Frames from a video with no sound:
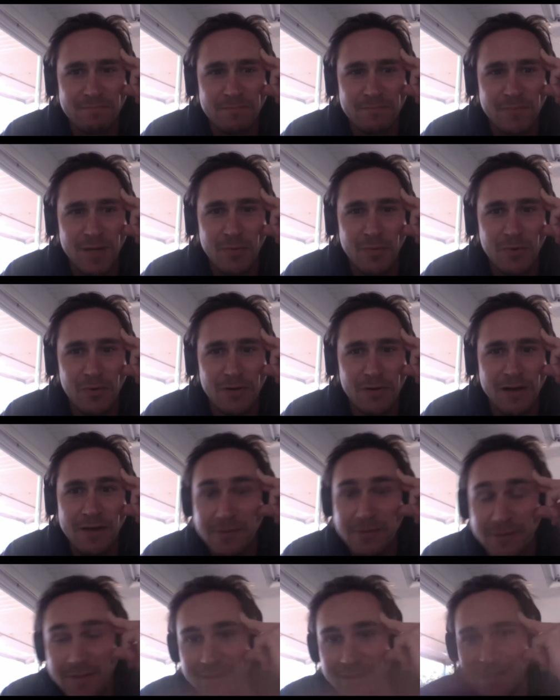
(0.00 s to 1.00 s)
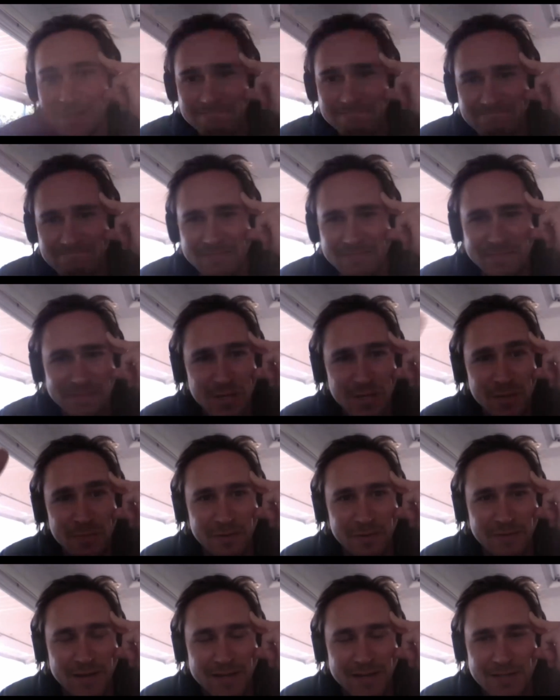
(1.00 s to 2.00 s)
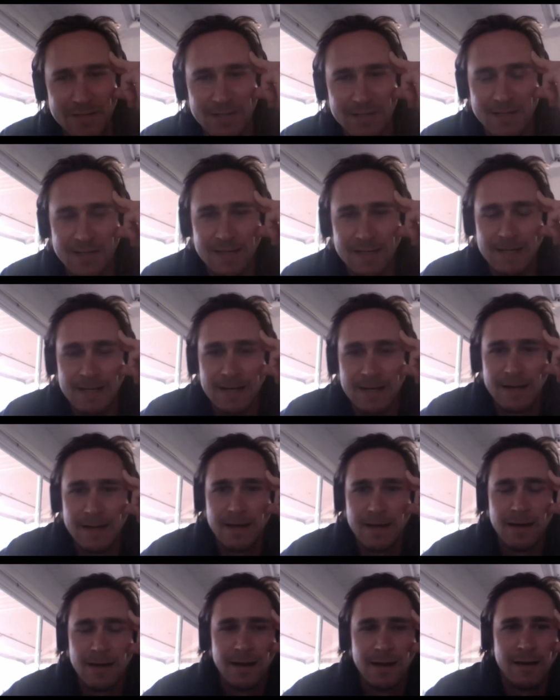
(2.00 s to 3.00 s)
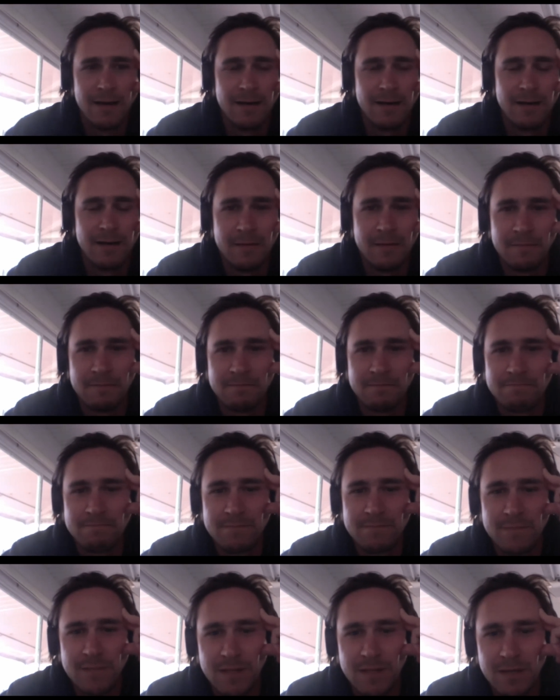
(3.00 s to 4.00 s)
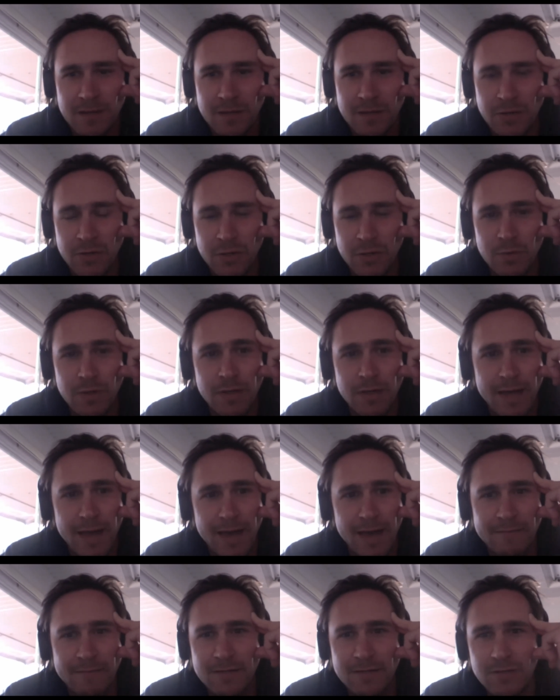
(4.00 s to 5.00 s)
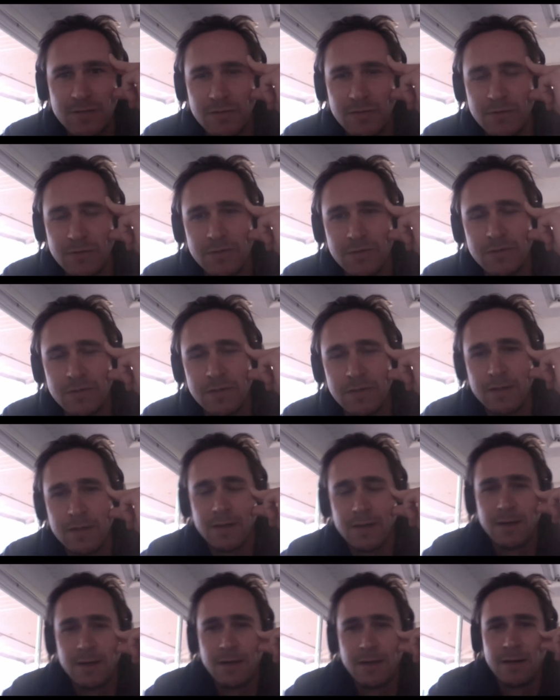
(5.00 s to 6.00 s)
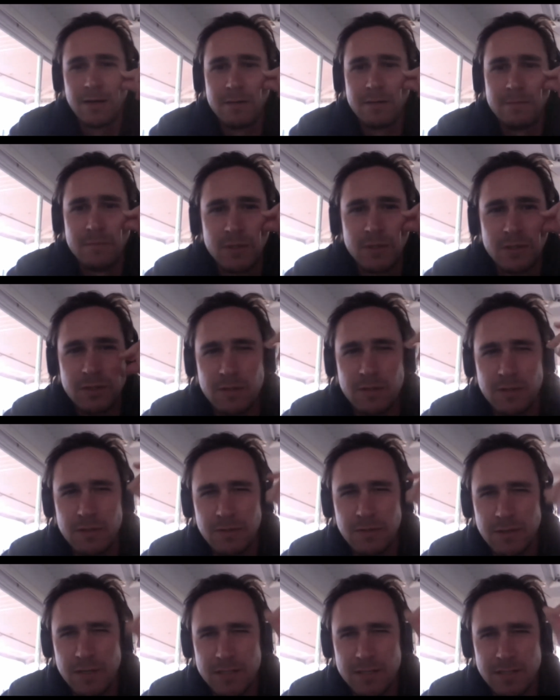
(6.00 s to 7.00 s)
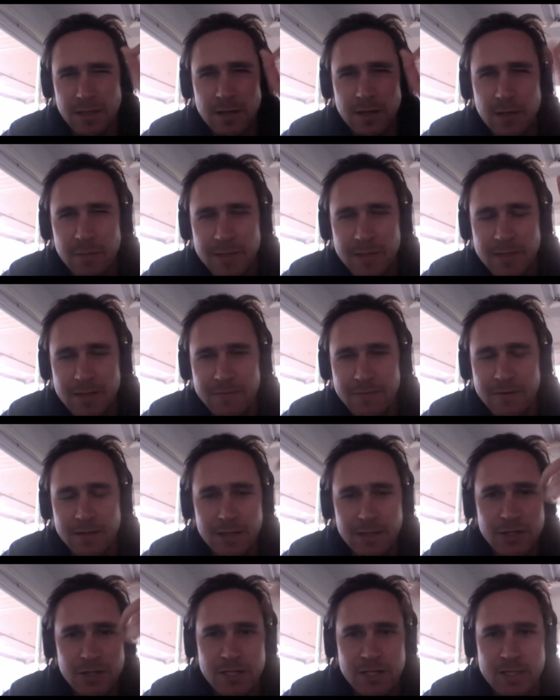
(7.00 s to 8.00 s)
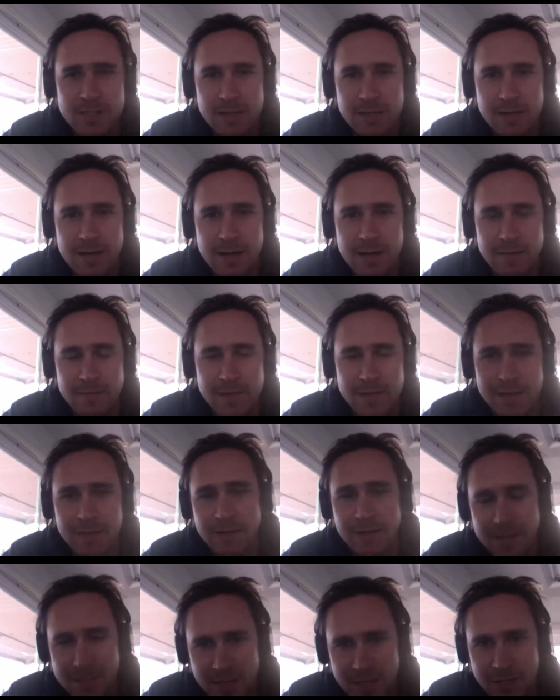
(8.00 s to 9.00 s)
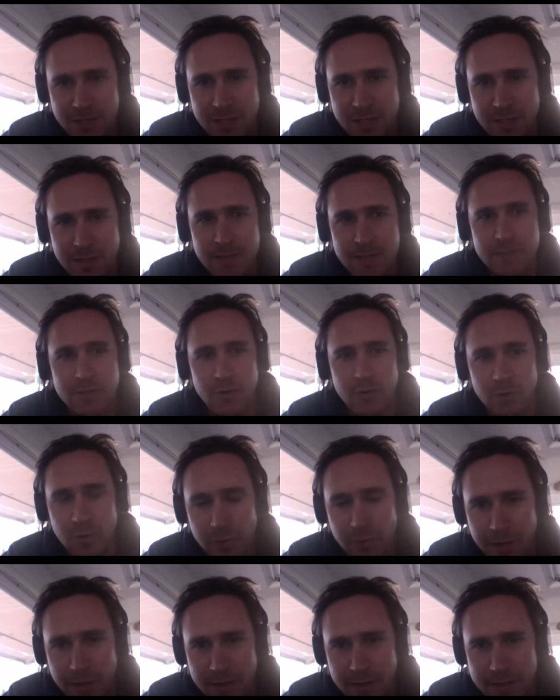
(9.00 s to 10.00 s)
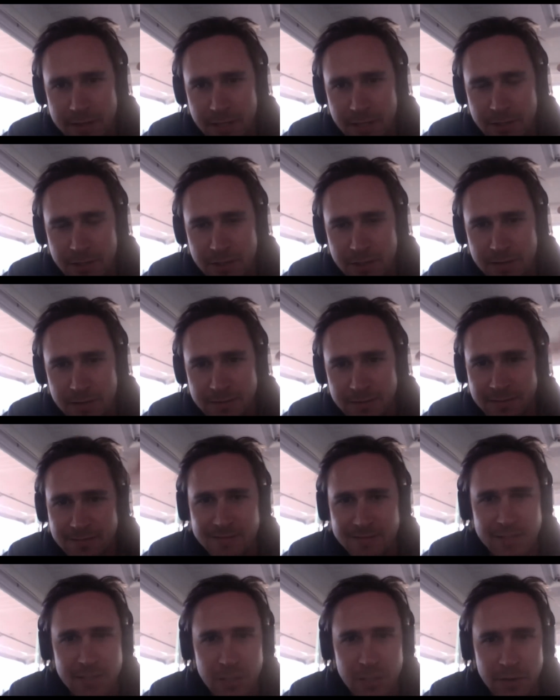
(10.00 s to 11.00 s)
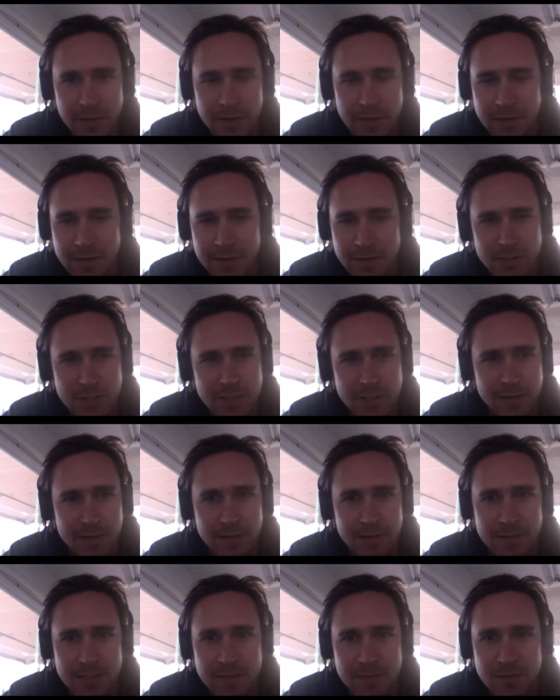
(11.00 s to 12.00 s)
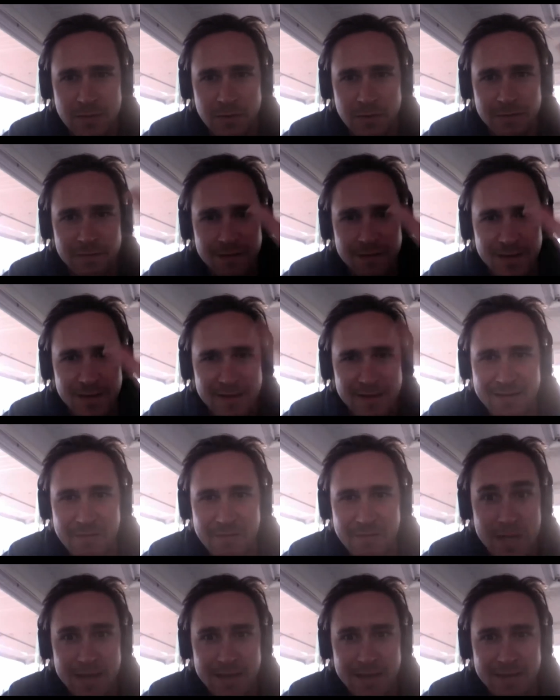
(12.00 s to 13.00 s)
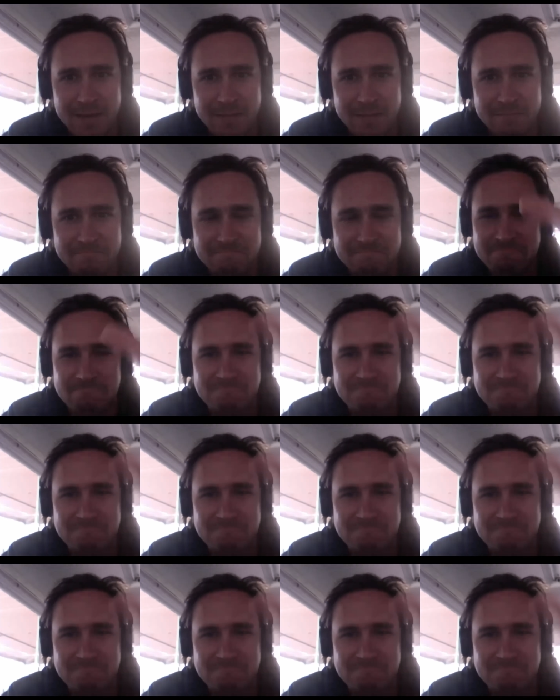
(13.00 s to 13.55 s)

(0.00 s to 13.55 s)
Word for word: people other than your professor, um, you know, you really have to do things a little bit differently just to kind of get their attention and to hold their attention. You know, there, there's nothing that's sort of making them